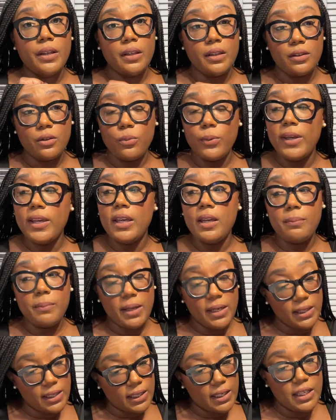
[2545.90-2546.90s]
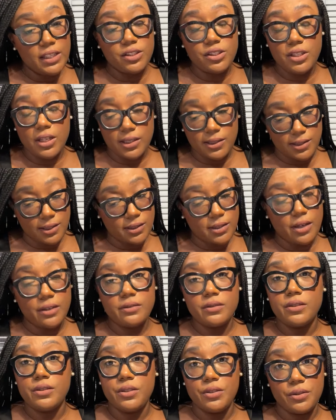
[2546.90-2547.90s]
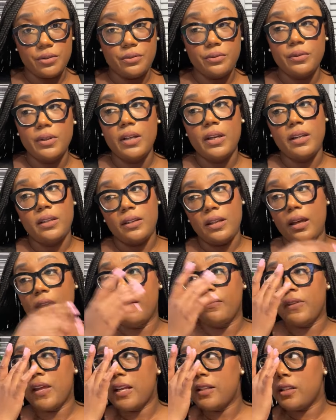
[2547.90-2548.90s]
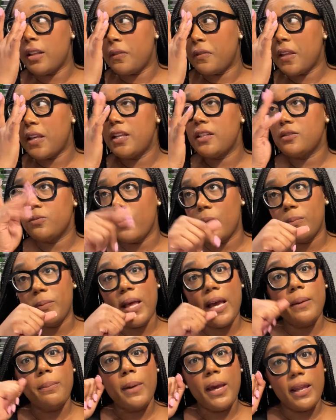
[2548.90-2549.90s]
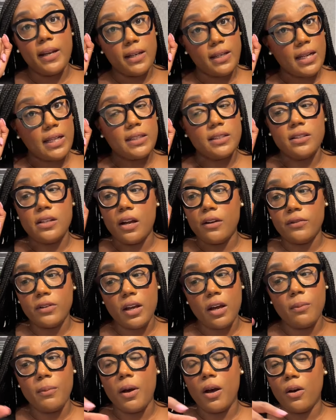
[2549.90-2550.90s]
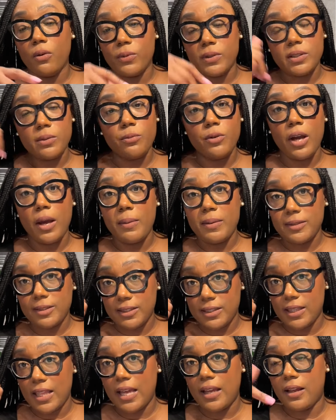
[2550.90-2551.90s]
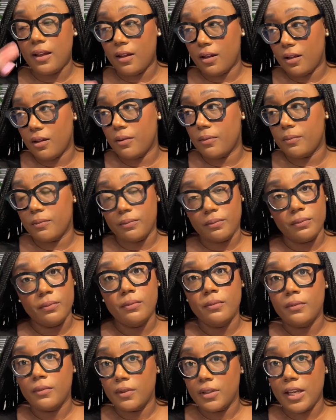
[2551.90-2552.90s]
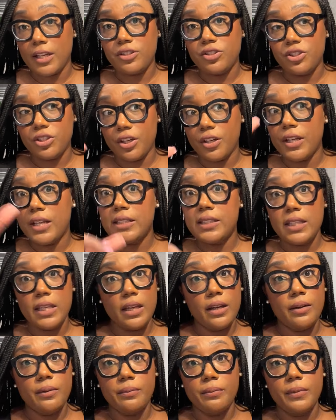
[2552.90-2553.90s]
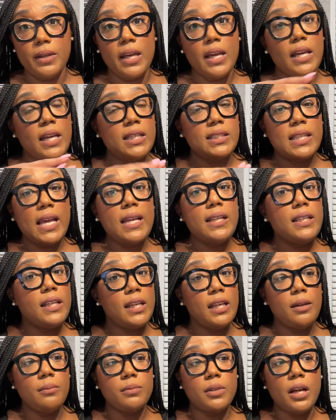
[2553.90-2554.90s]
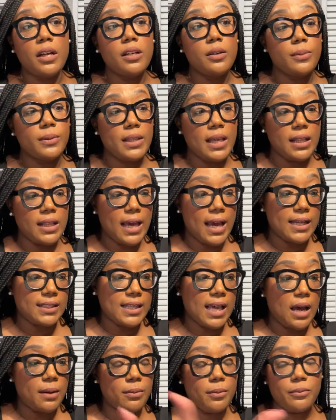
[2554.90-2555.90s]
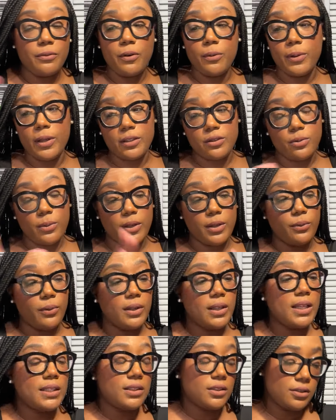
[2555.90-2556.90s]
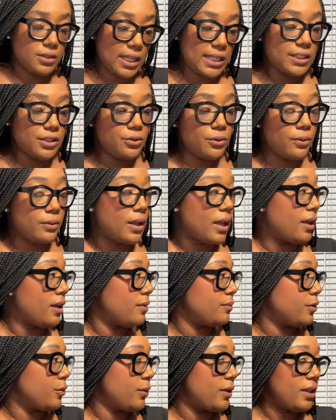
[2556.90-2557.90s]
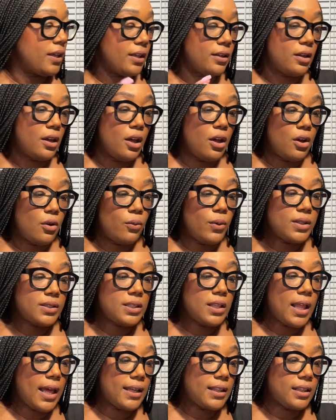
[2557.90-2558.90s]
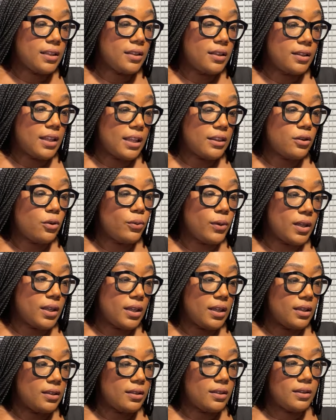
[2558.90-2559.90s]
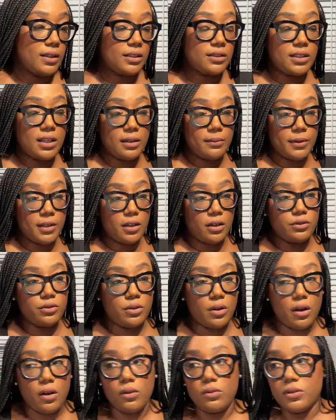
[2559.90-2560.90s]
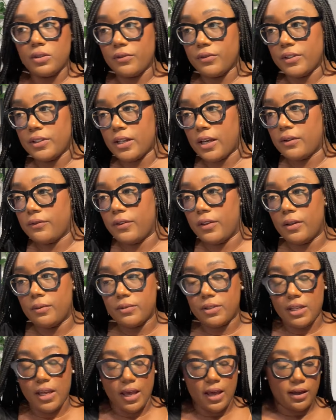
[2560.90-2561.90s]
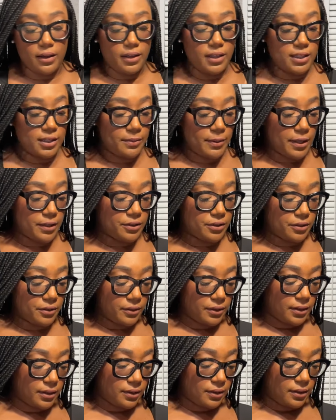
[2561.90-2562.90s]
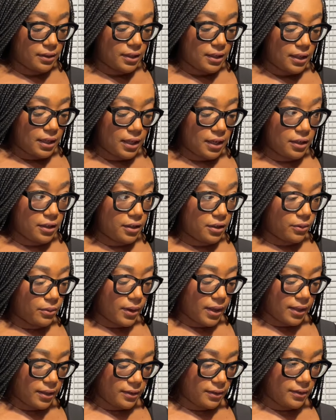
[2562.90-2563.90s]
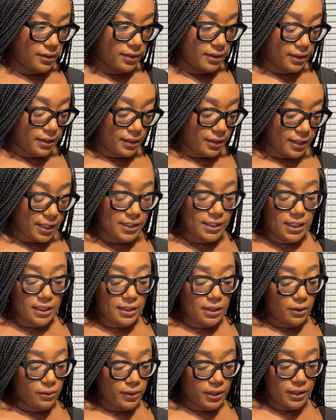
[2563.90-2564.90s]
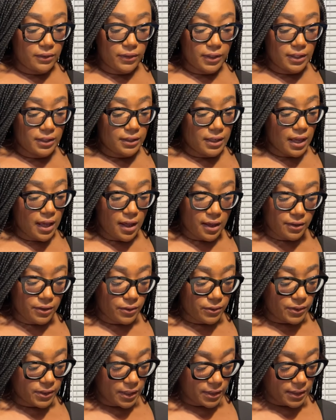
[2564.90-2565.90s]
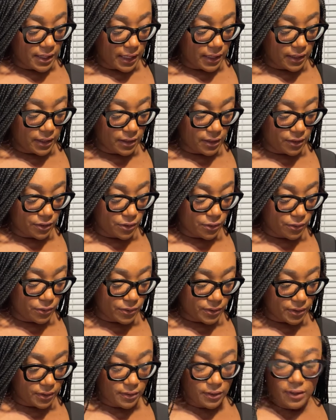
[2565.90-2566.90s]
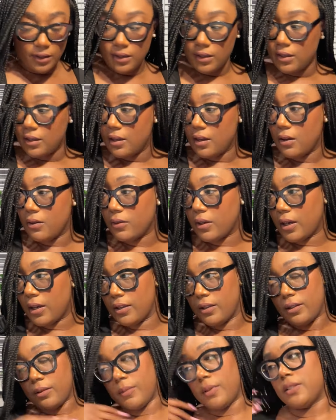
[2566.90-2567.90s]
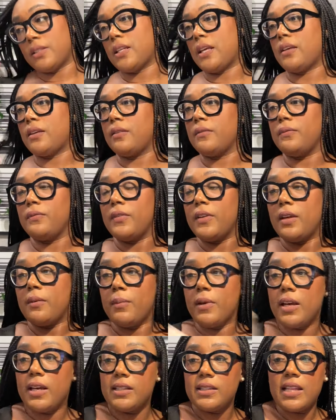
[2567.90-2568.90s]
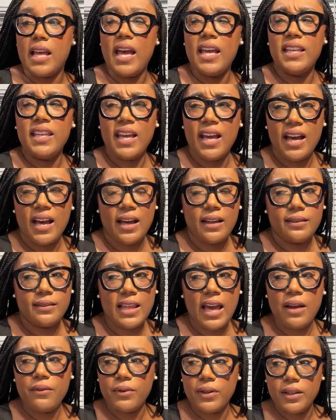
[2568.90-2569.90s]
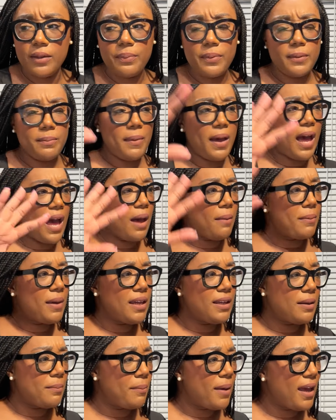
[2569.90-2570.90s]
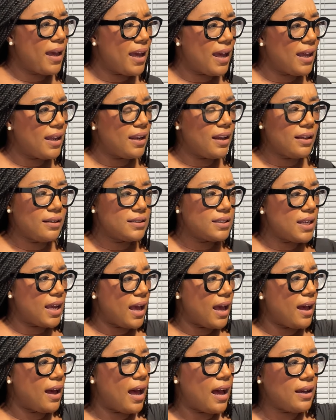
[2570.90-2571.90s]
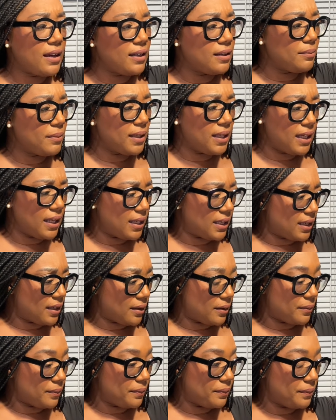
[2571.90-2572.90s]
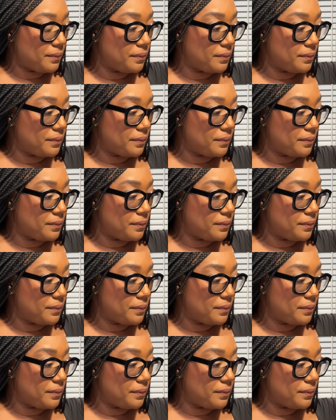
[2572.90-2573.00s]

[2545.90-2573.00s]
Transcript: The Weeknd better get his just desserts too. Now, if that if there is one black man that deserves to come home with some Grammys that, um next year, it's him. Cause they did him dirty with that last album. Before we get 21, let's let's do um the Weeknd. What's the likelihood that the Weeknd they're telling you to go to a whole different deck for him, child? He's special. In a good way. It's a don't even dare use a deck you didn't use. Okay, give me a second. Because that, yeah, that really, I mean, the man, child, I couldn't believe him.